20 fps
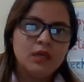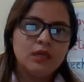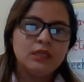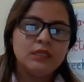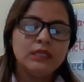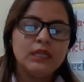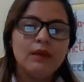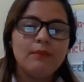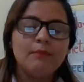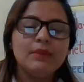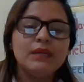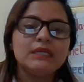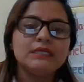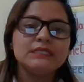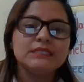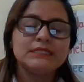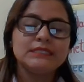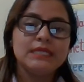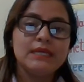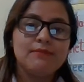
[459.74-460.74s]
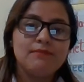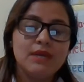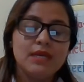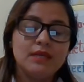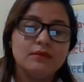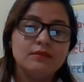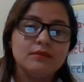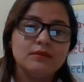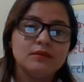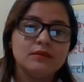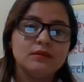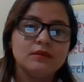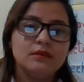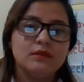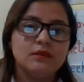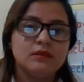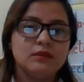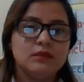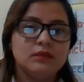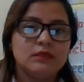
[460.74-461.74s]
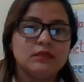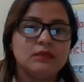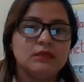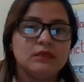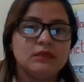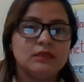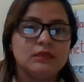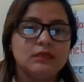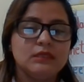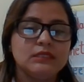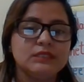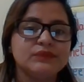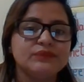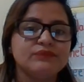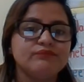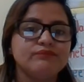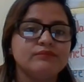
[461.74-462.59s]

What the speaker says: Number 7 is